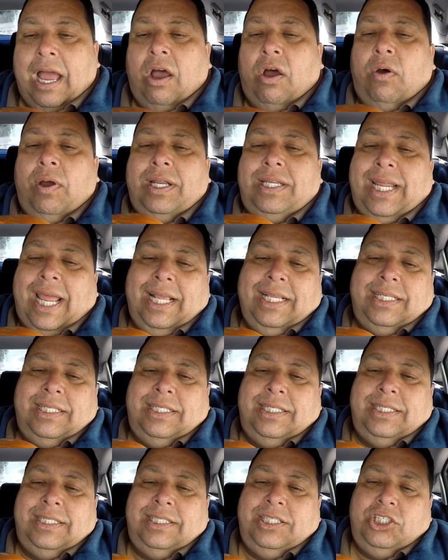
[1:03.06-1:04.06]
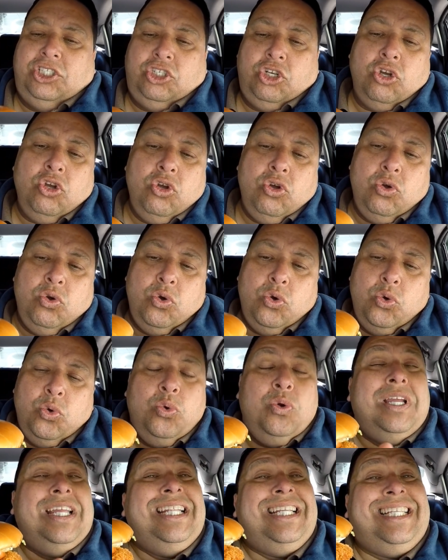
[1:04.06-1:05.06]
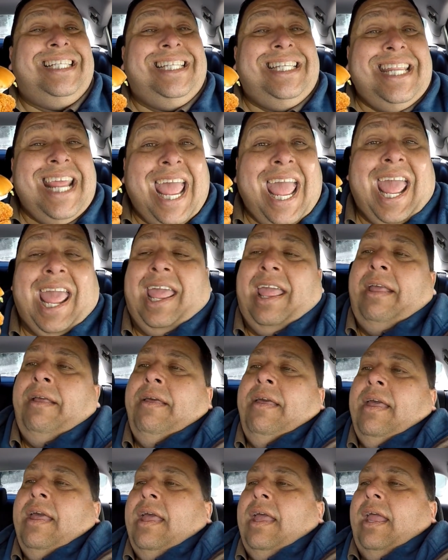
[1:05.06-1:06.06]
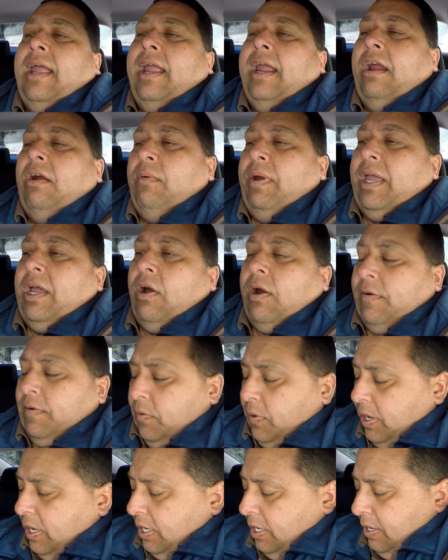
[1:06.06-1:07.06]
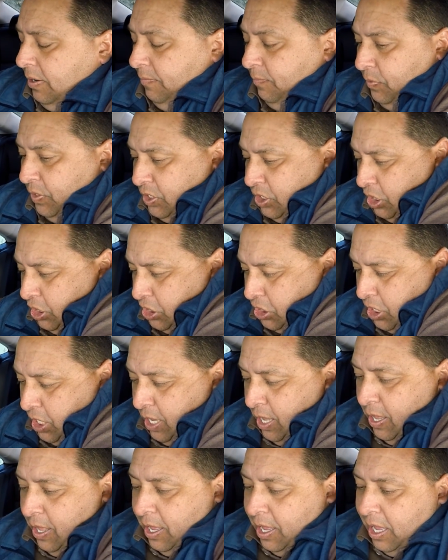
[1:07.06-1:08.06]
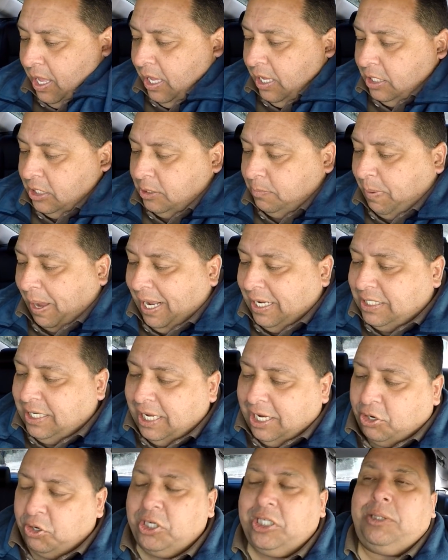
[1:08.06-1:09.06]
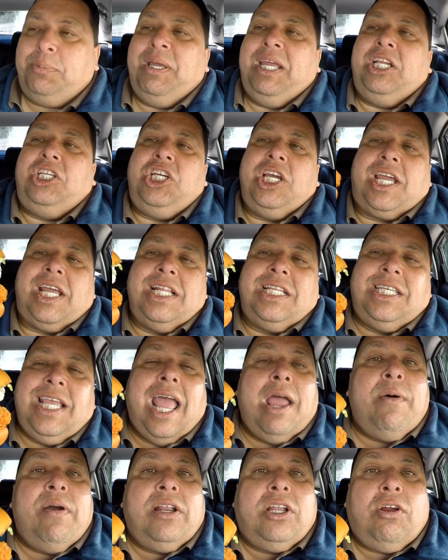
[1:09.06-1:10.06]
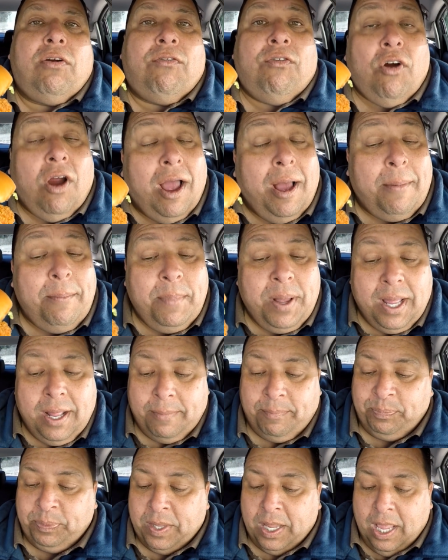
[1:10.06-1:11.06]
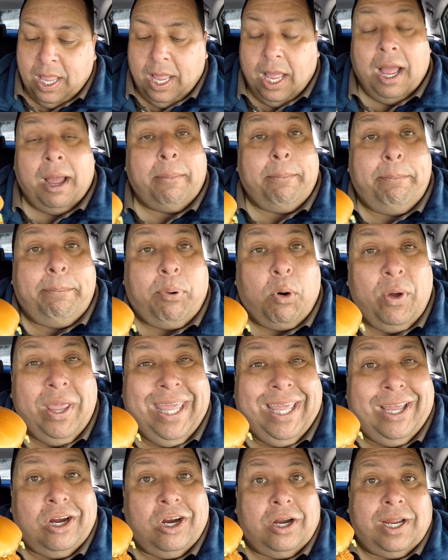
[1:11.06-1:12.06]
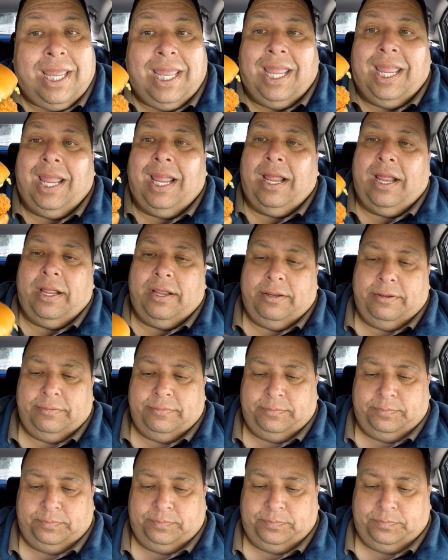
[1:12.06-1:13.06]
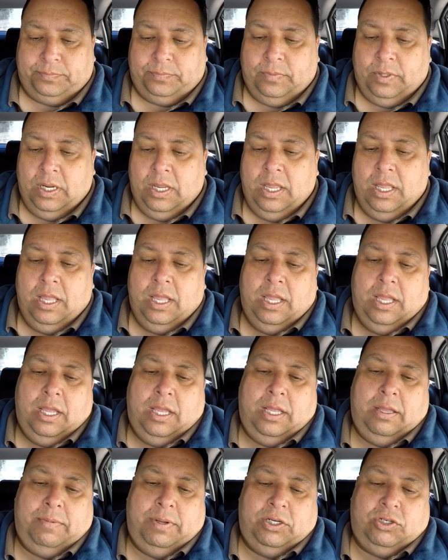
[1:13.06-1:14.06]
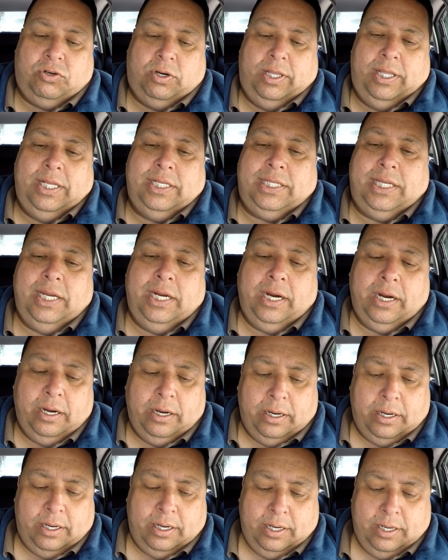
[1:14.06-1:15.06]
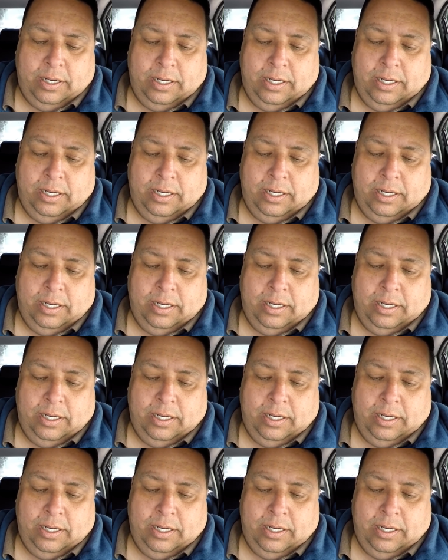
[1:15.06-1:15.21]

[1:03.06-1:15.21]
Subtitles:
how it tastes today. Here we go, everyone. This is spicy crispy chicken sandwich from Burger King. Let me try this here.